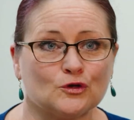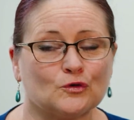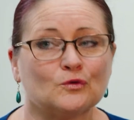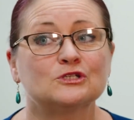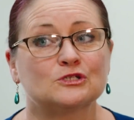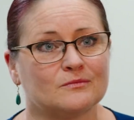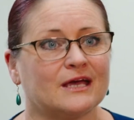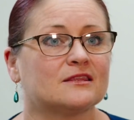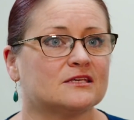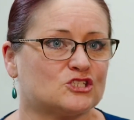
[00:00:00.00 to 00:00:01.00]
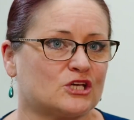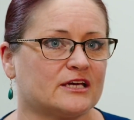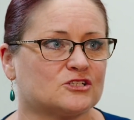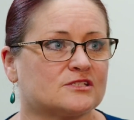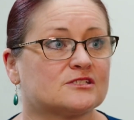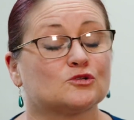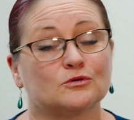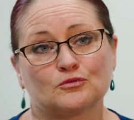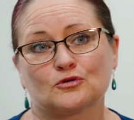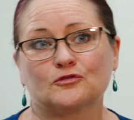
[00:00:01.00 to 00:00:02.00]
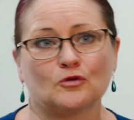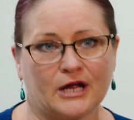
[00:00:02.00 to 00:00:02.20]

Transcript: you to make these changes to improve your